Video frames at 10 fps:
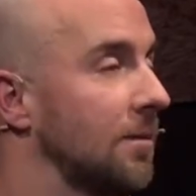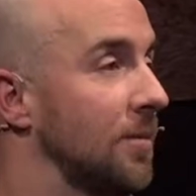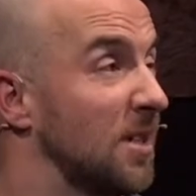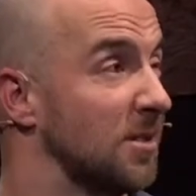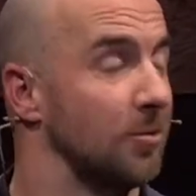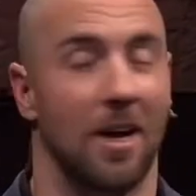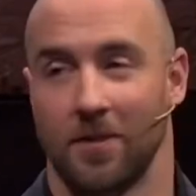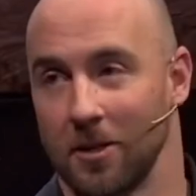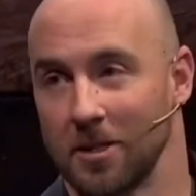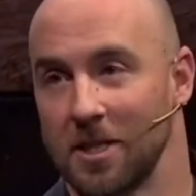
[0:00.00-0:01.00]
because they're
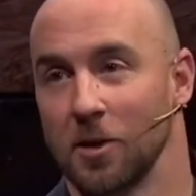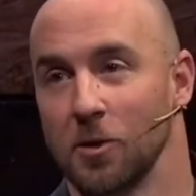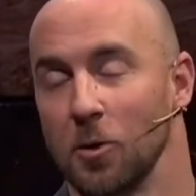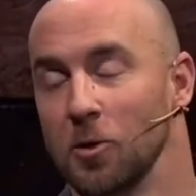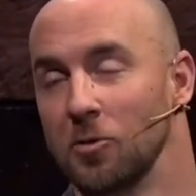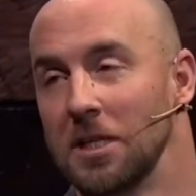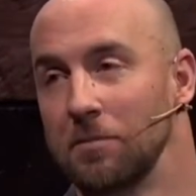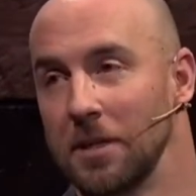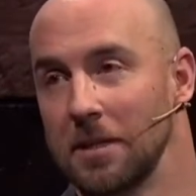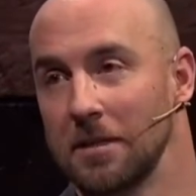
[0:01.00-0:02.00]
not there to tell you who you need to
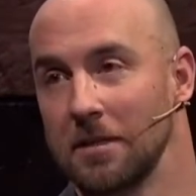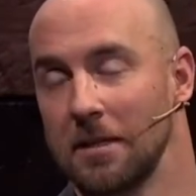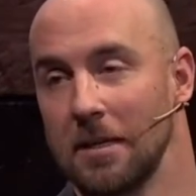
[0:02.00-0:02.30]
be.